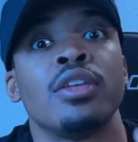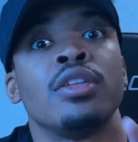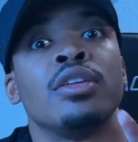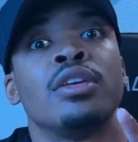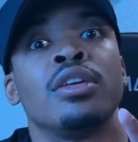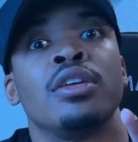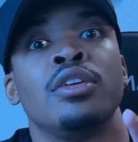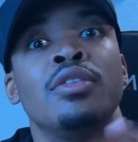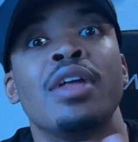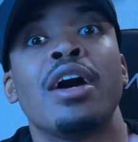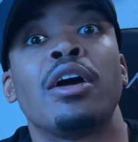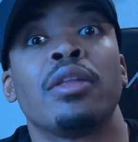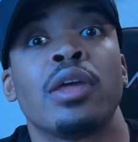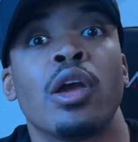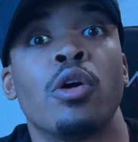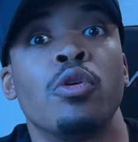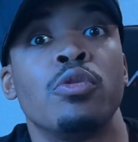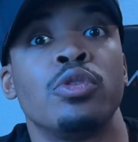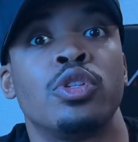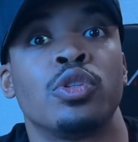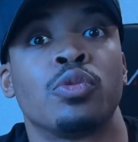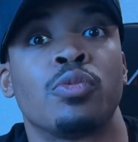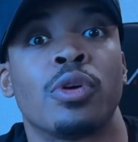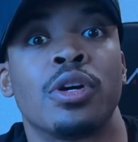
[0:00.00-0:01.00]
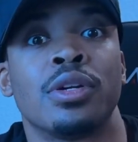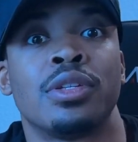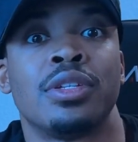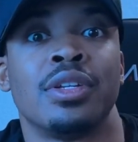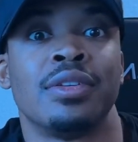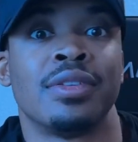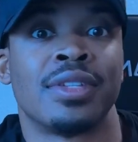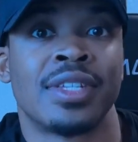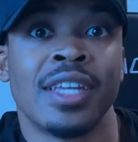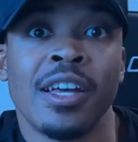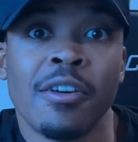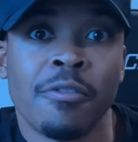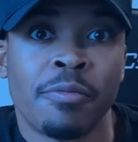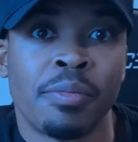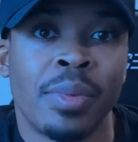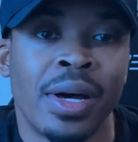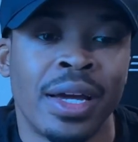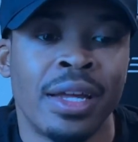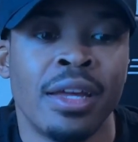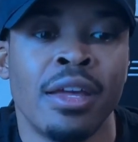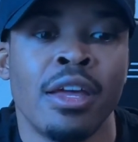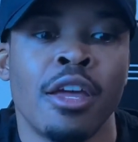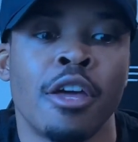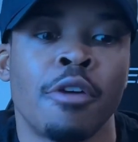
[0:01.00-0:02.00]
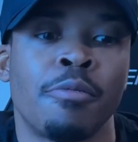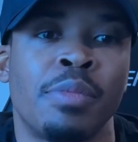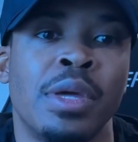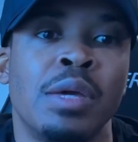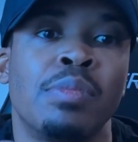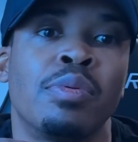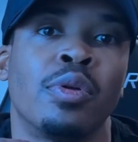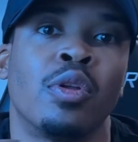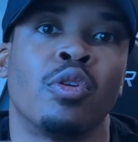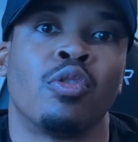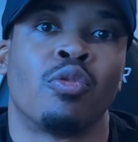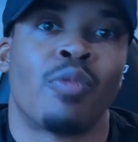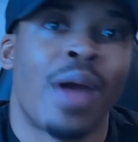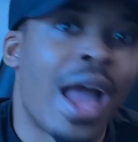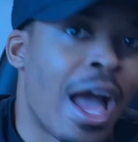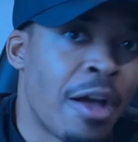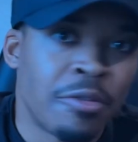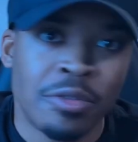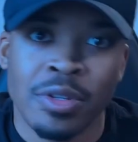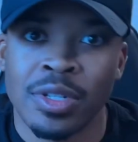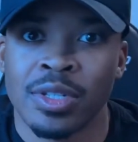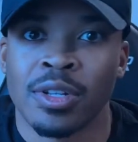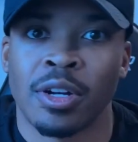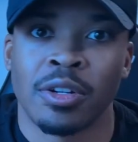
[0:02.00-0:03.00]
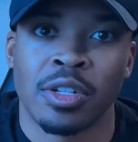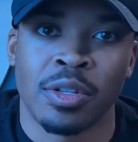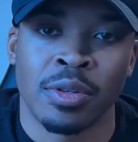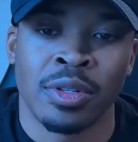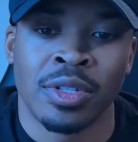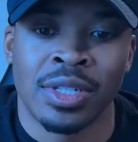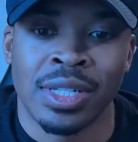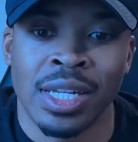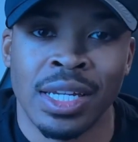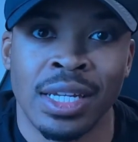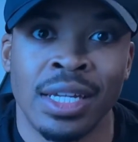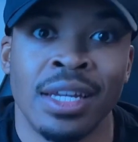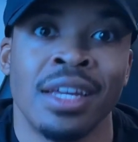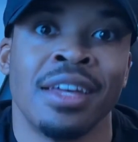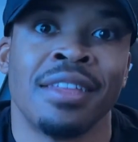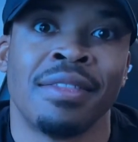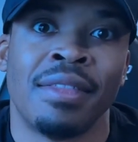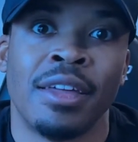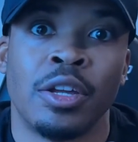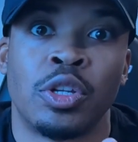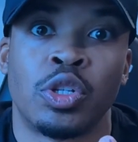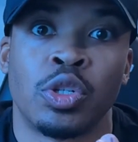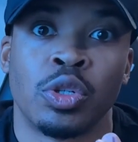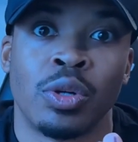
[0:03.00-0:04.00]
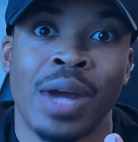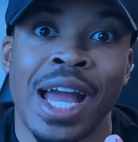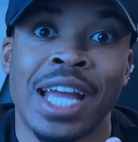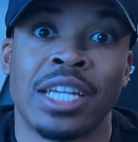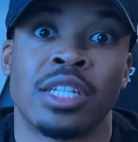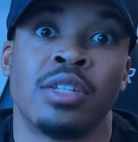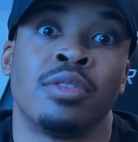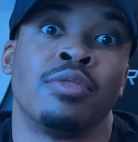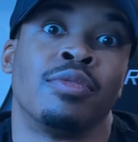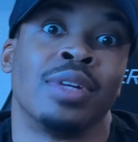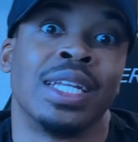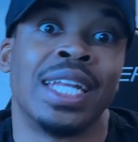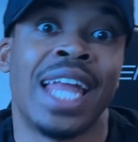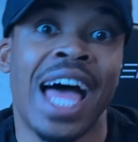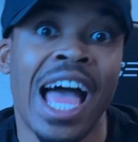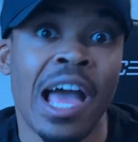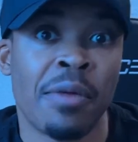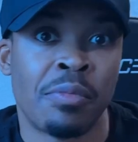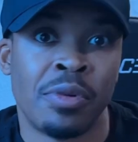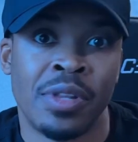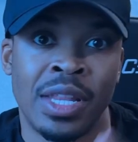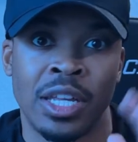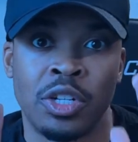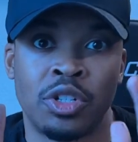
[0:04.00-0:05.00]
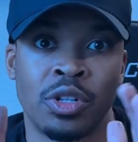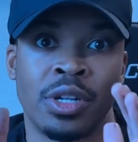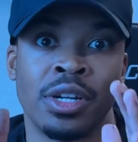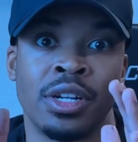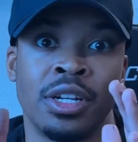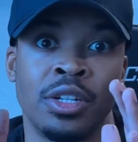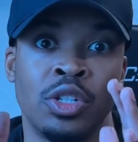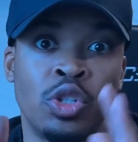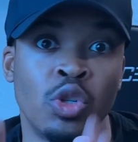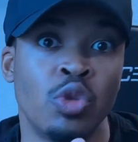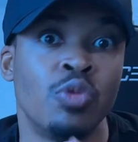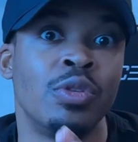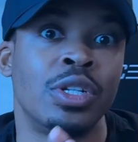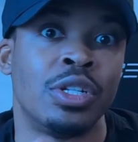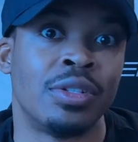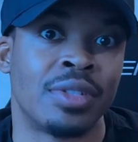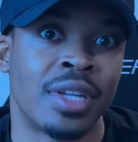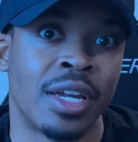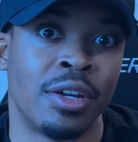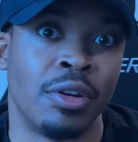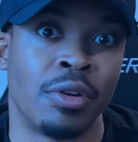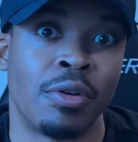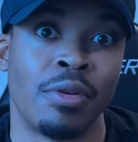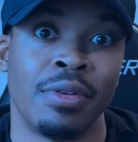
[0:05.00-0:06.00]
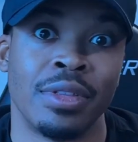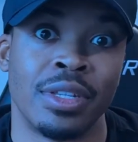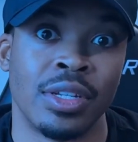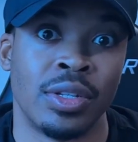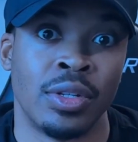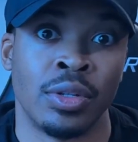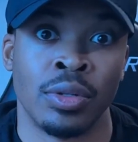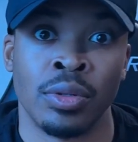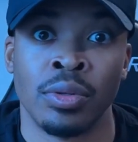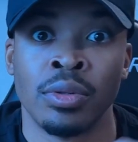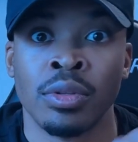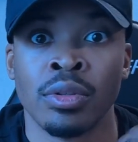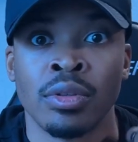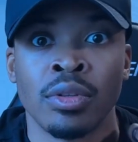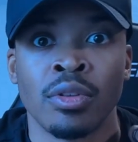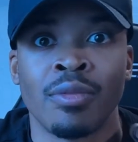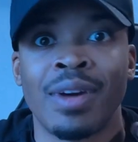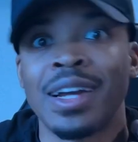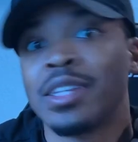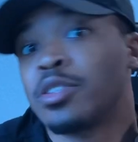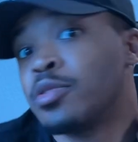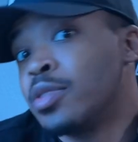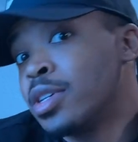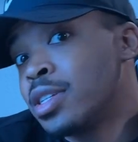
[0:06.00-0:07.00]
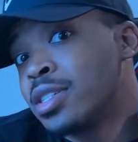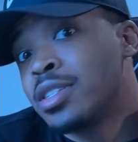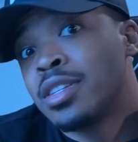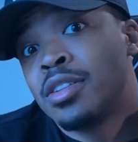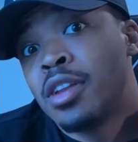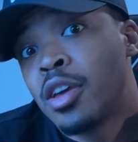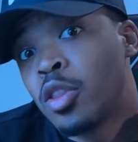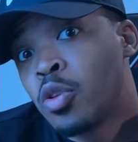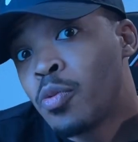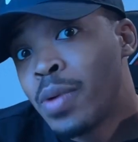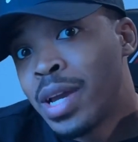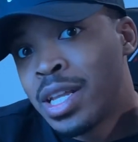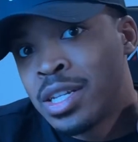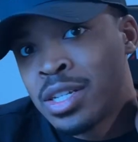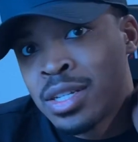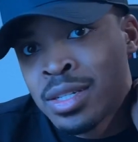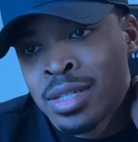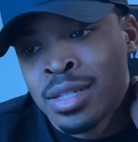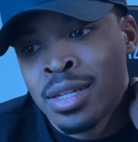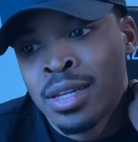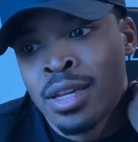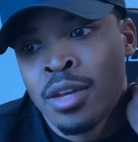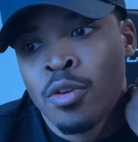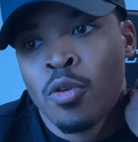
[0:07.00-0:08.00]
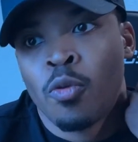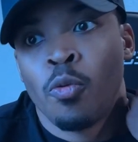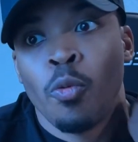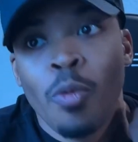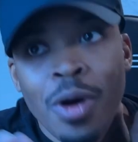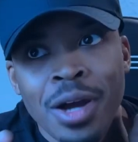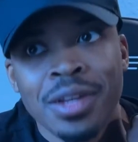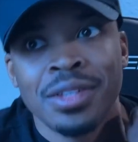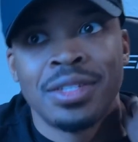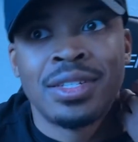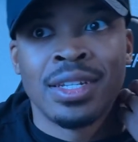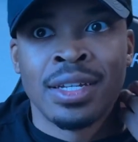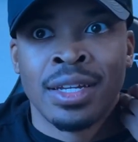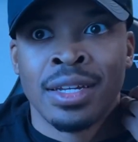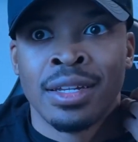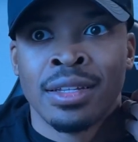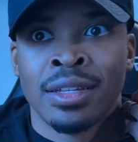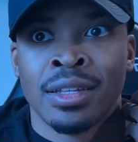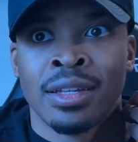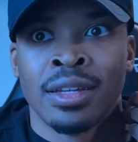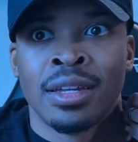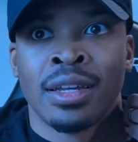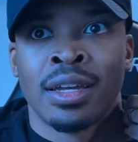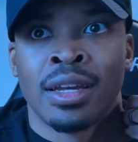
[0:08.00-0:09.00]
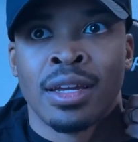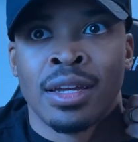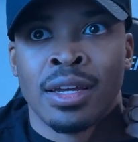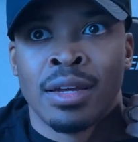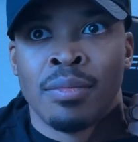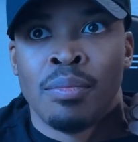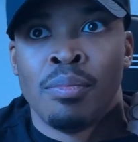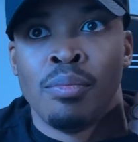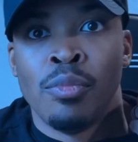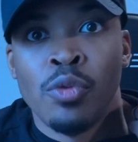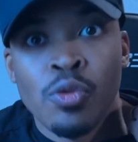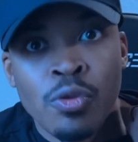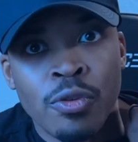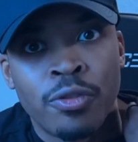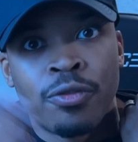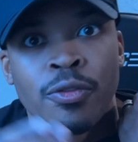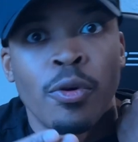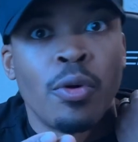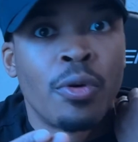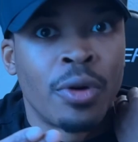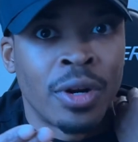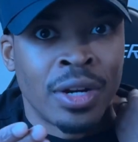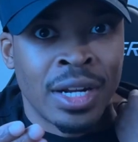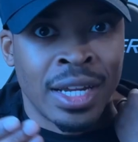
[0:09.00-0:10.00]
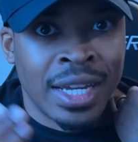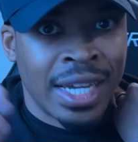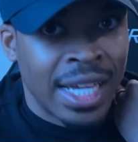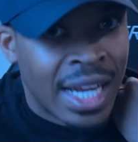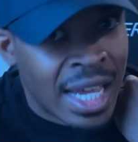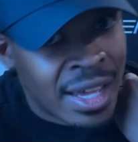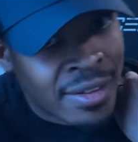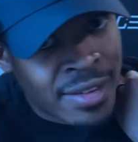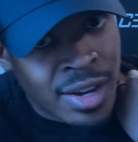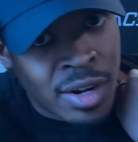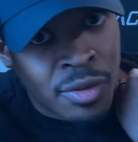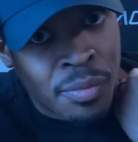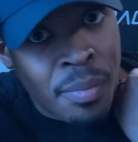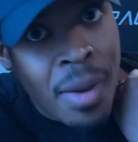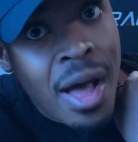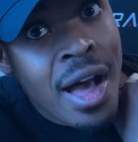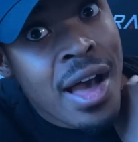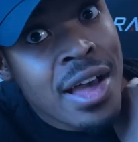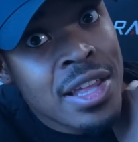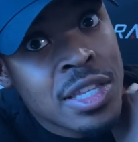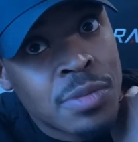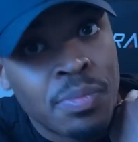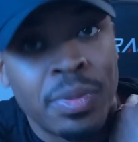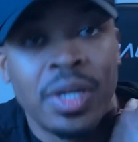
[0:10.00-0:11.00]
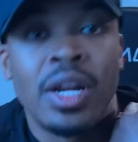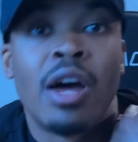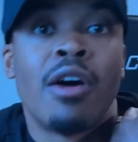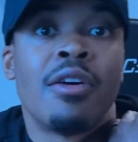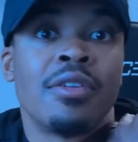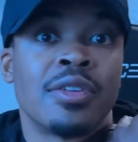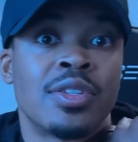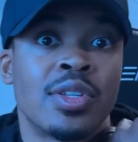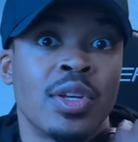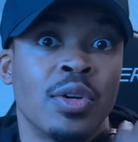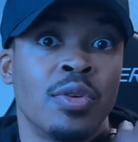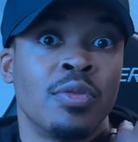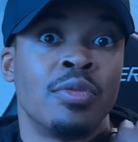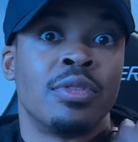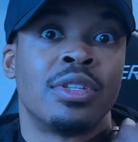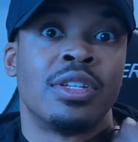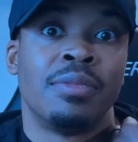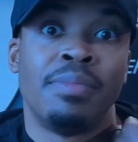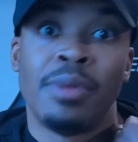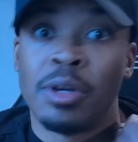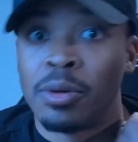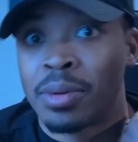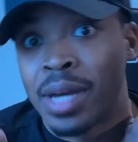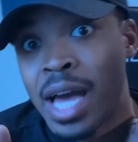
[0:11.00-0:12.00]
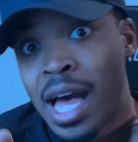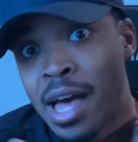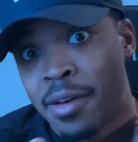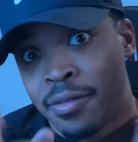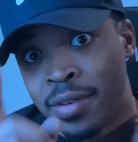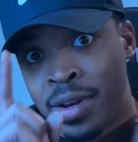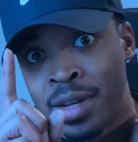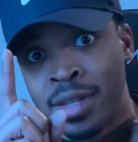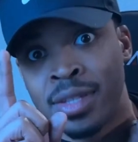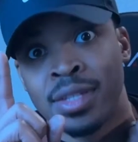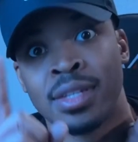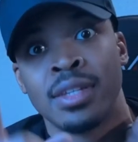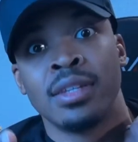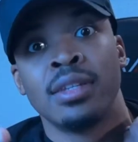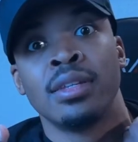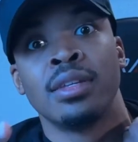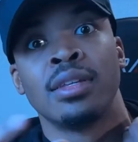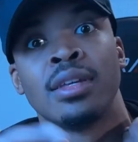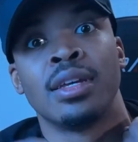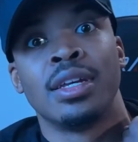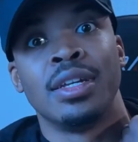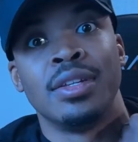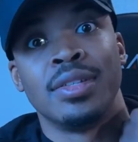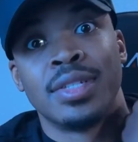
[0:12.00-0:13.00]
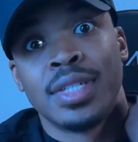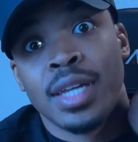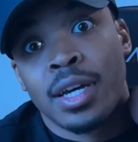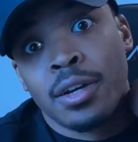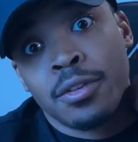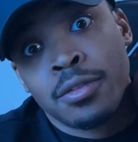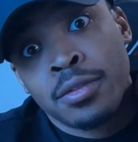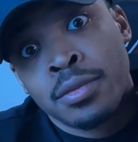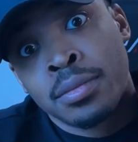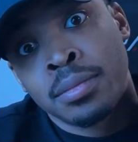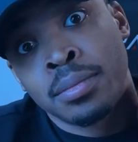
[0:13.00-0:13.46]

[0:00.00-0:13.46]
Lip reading: you not only hold your word to yourself, but people around you start to see that you're actually reliable and that you're going to do what you say you're going to do. Right? So this is another way, just one, to move forward and get out of our minds, but also to build confidence in yourself.